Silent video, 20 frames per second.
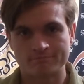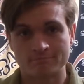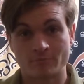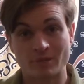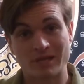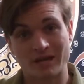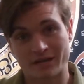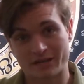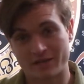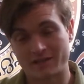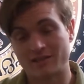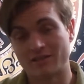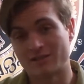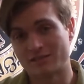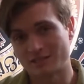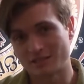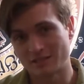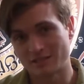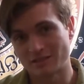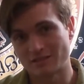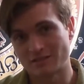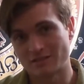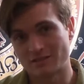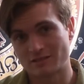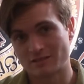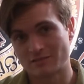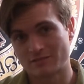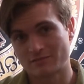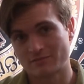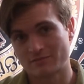behind the
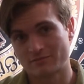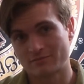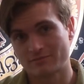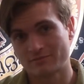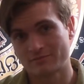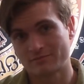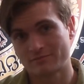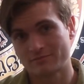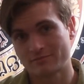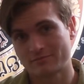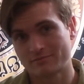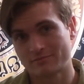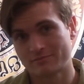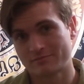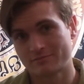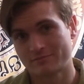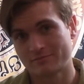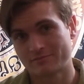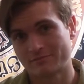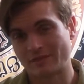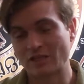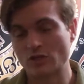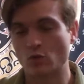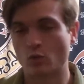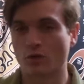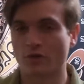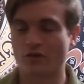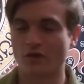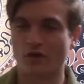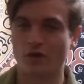scenes, that
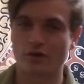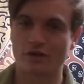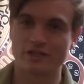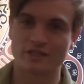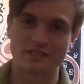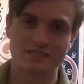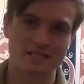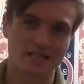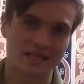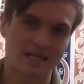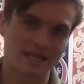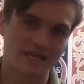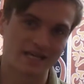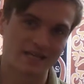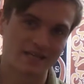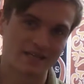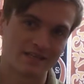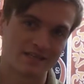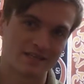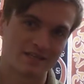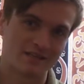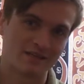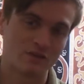you are the audience and